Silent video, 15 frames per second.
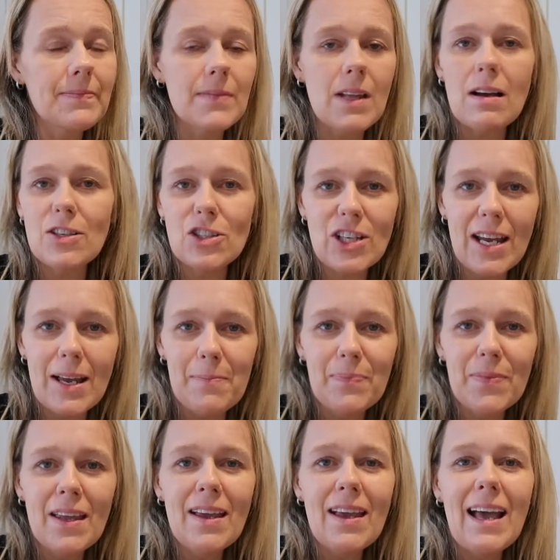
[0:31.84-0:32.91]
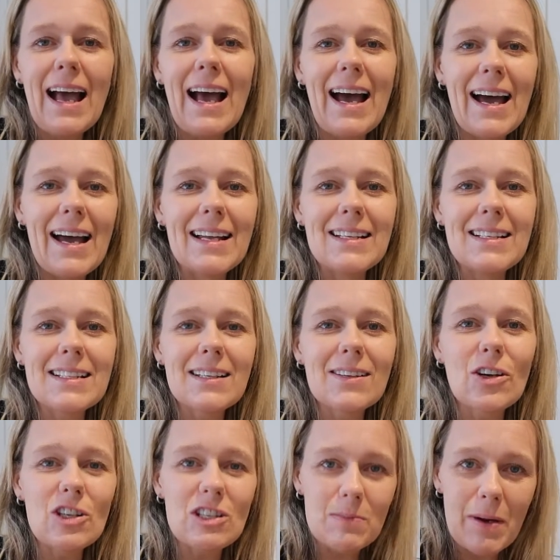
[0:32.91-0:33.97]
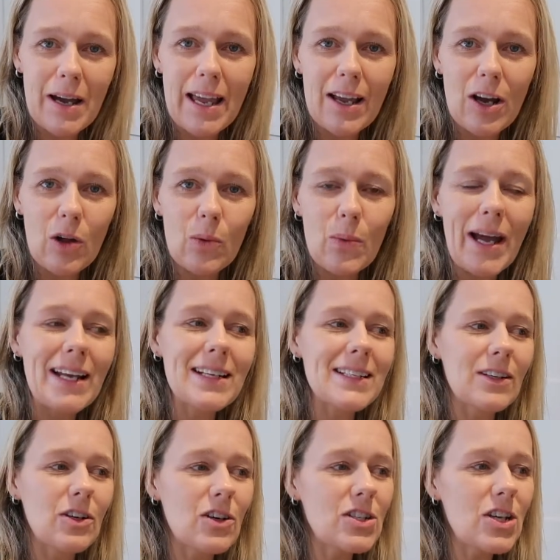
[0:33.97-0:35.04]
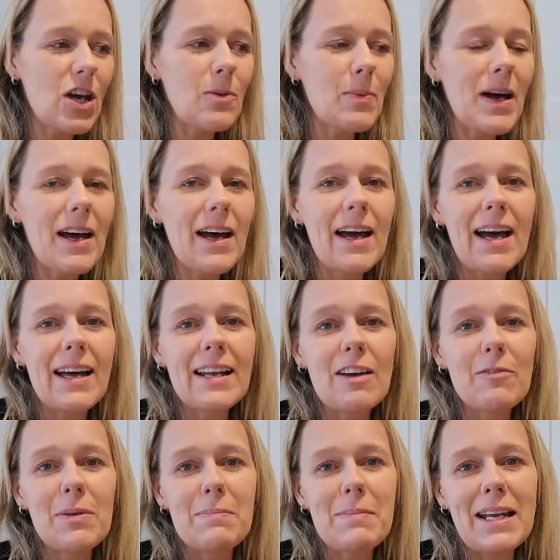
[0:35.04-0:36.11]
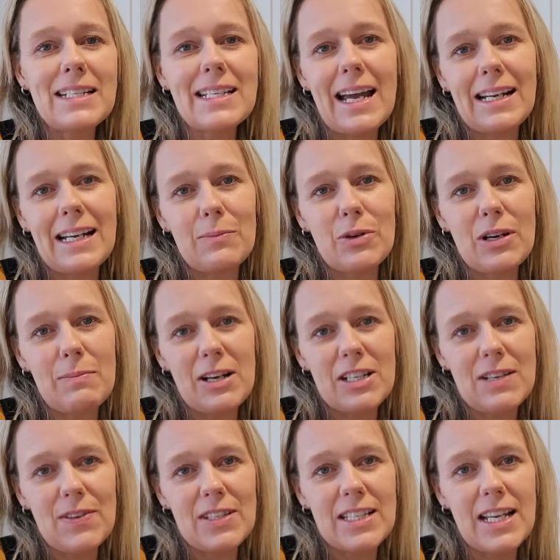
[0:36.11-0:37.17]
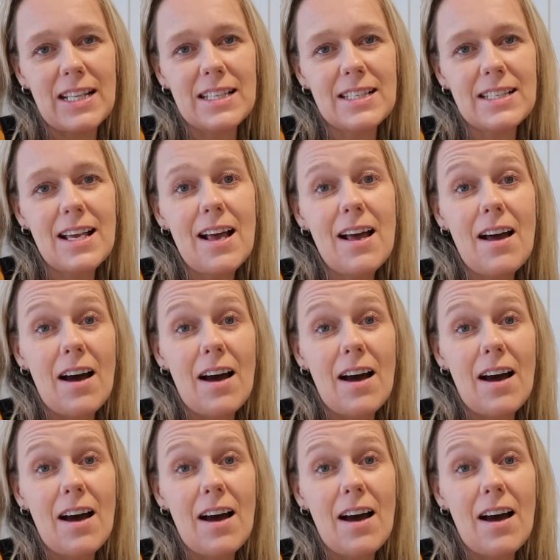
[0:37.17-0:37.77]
last year and got to my goal weight in October and have been maintaining pretty much ever since.